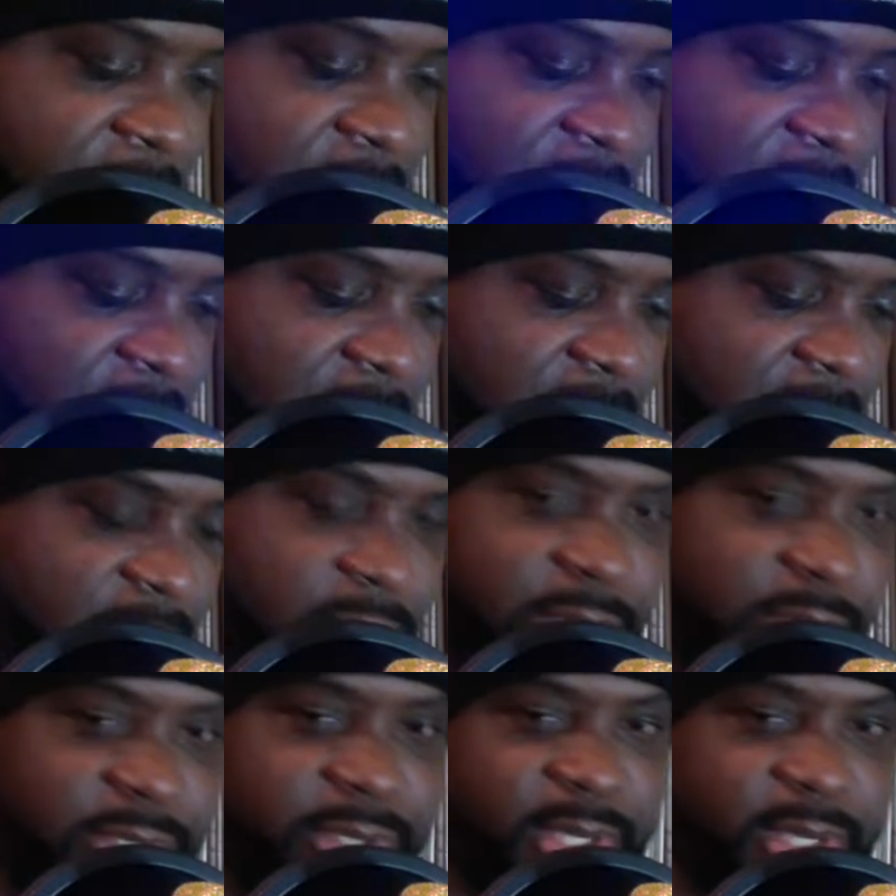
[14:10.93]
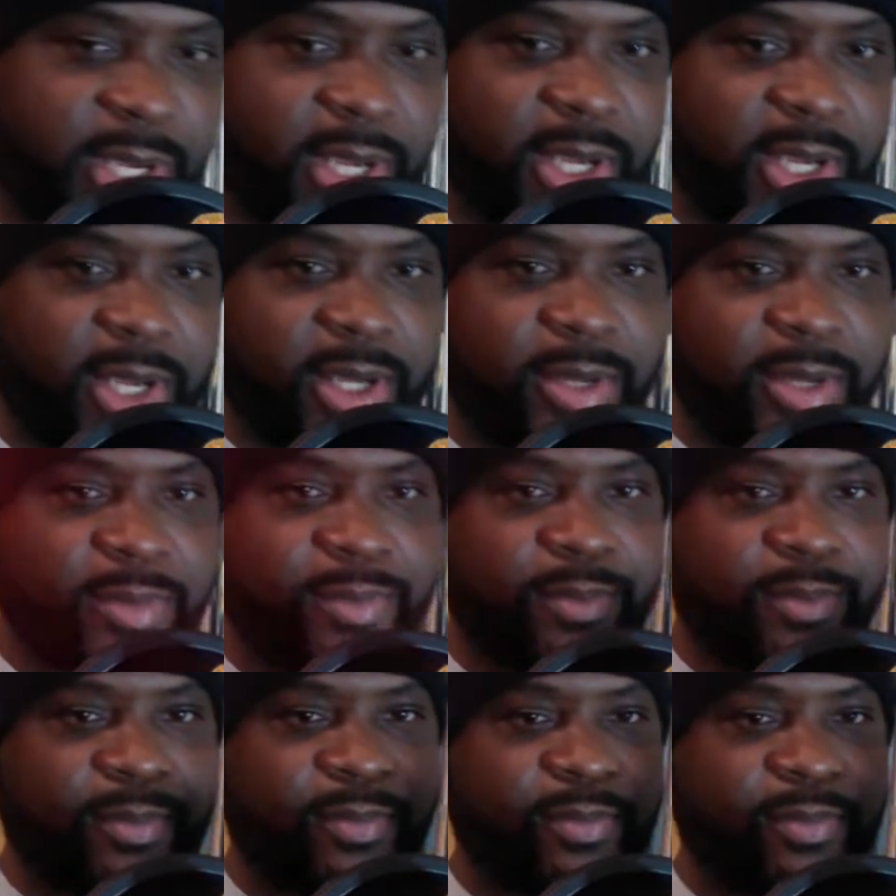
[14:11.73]
at this time,
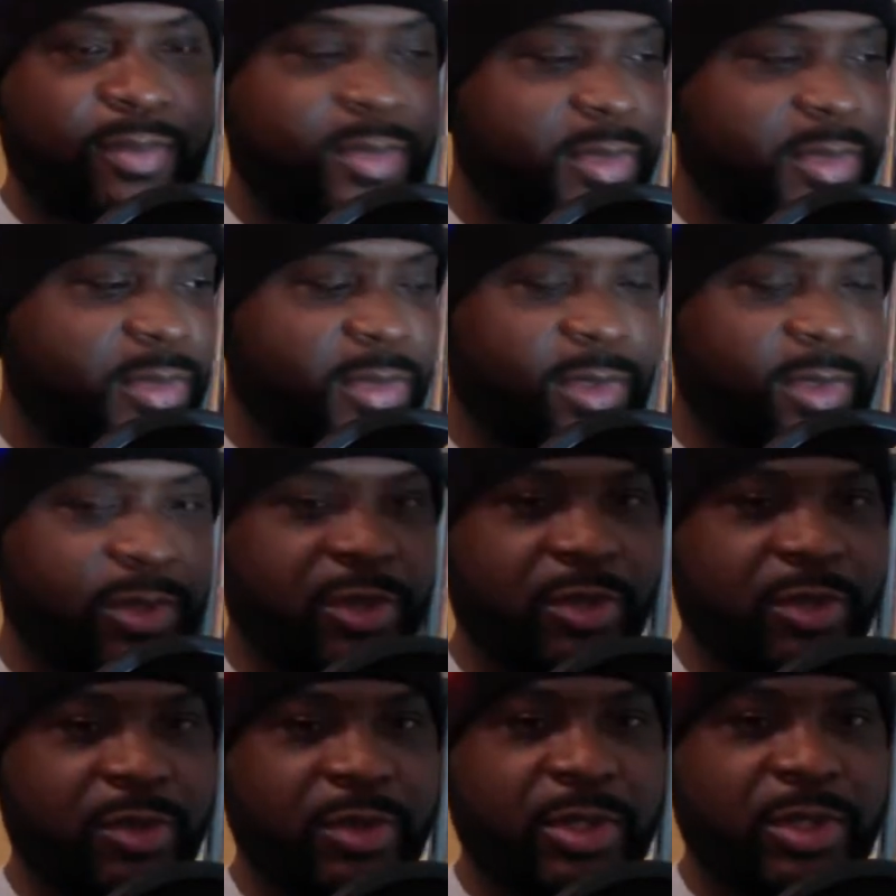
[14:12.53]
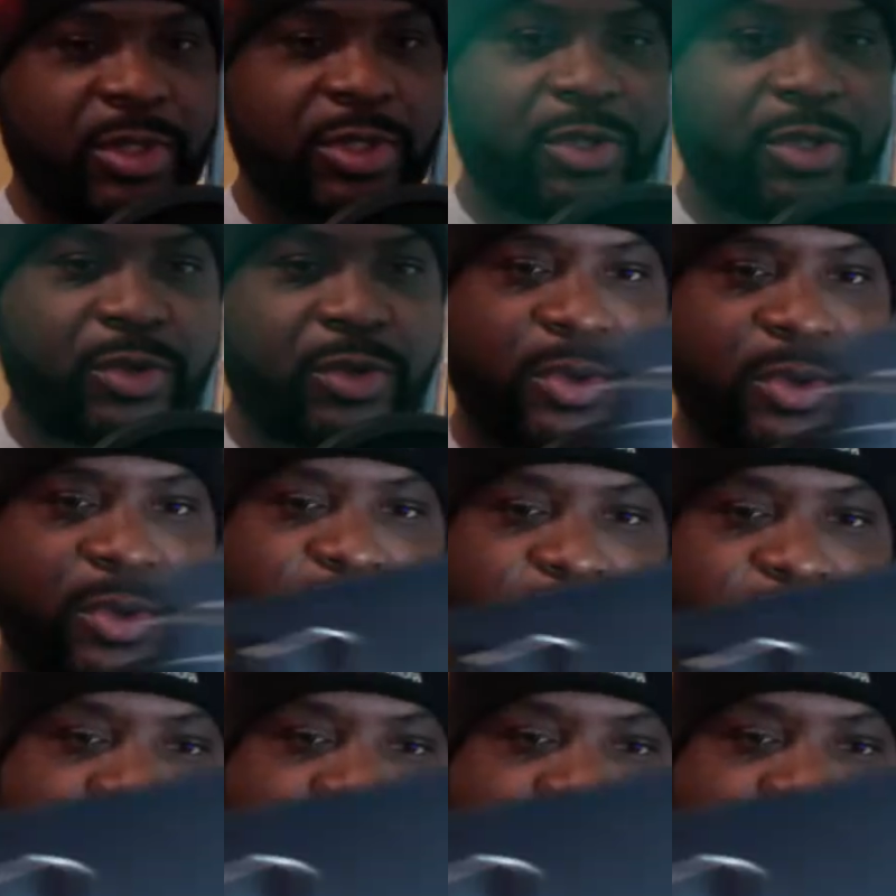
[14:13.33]
just showing